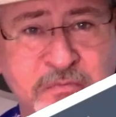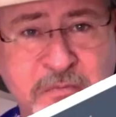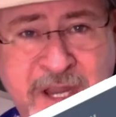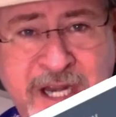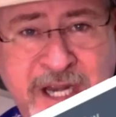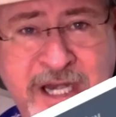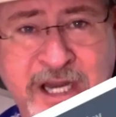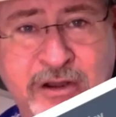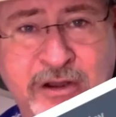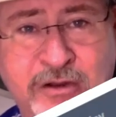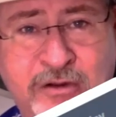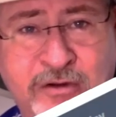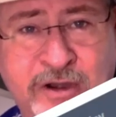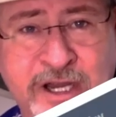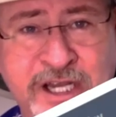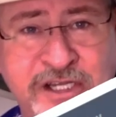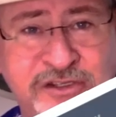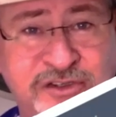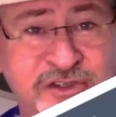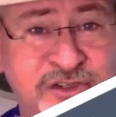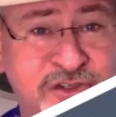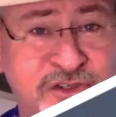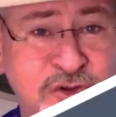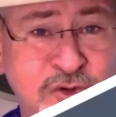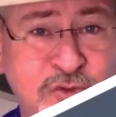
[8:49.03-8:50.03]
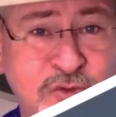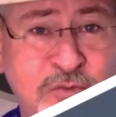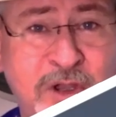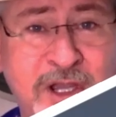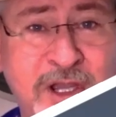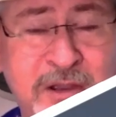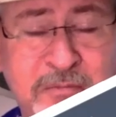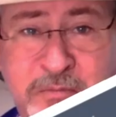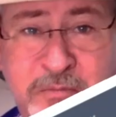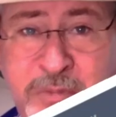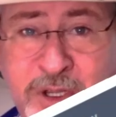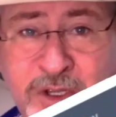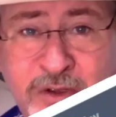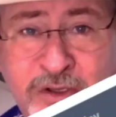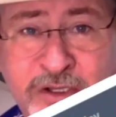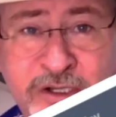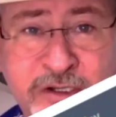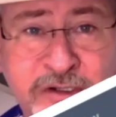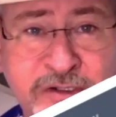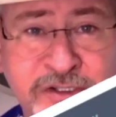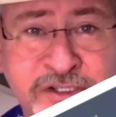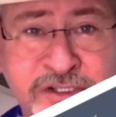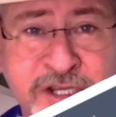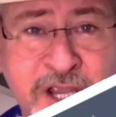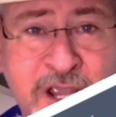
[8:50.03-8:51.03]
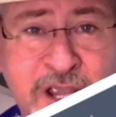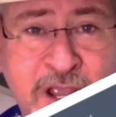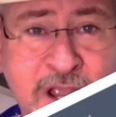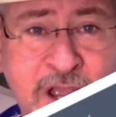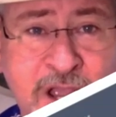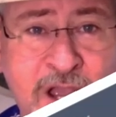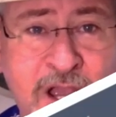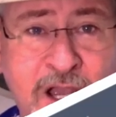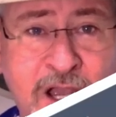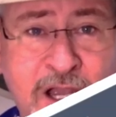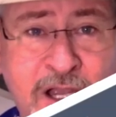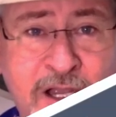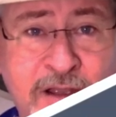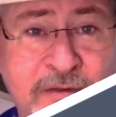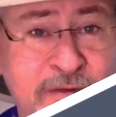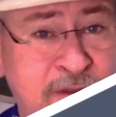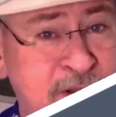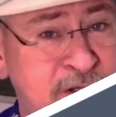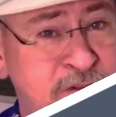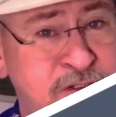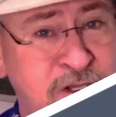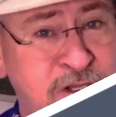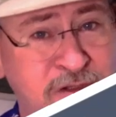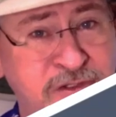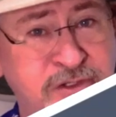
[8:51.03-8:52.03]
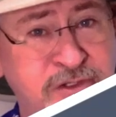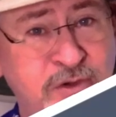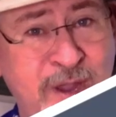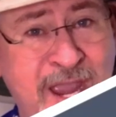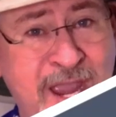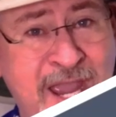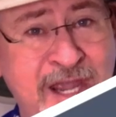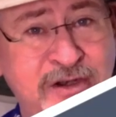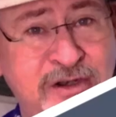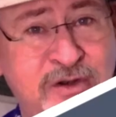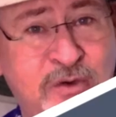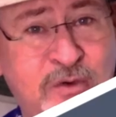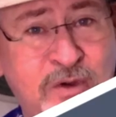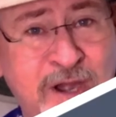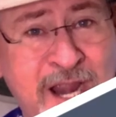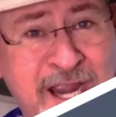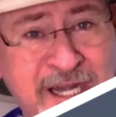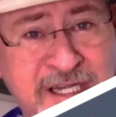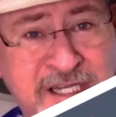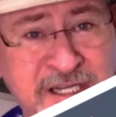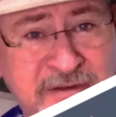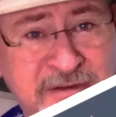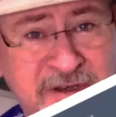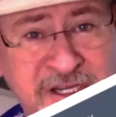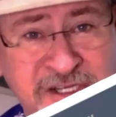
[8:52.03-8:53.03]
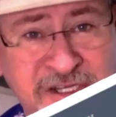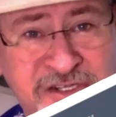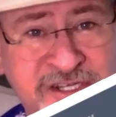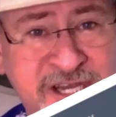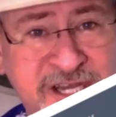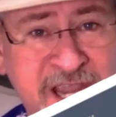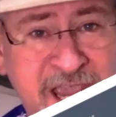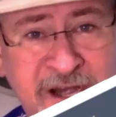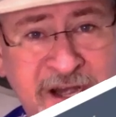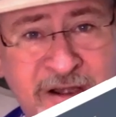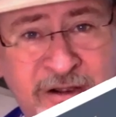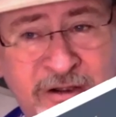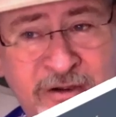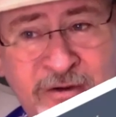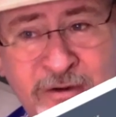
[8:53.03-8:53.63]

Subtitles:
meet and greets, Zumba, billiards. There's also outdoor activities scattered